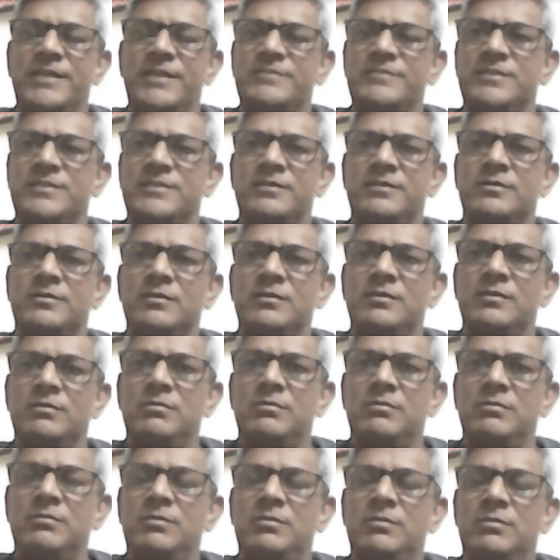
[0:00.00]
That's it.
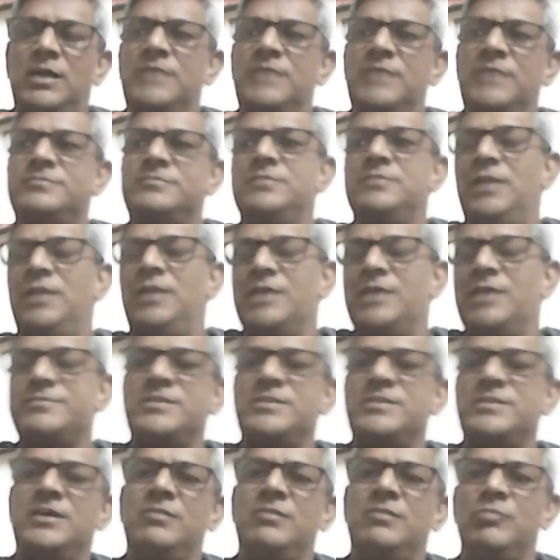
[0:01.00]

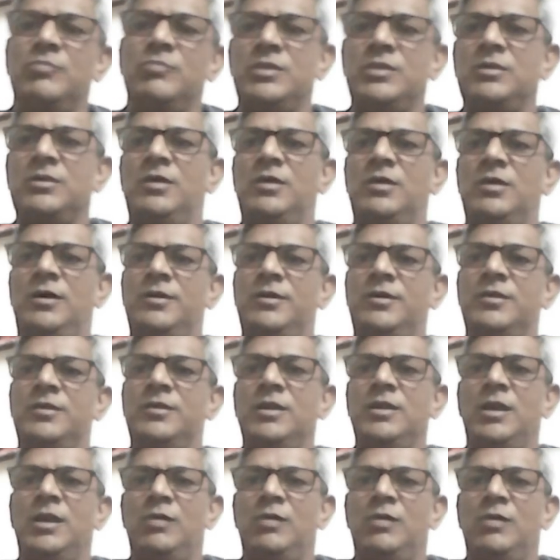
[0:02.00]
Last year, we heard
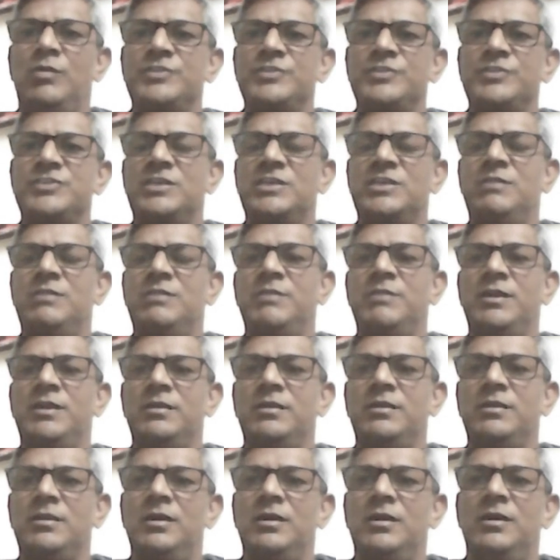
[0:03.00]
one
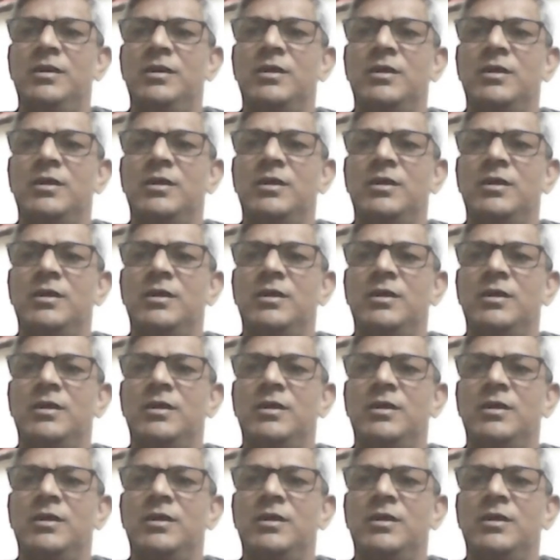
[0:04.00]
gentleman,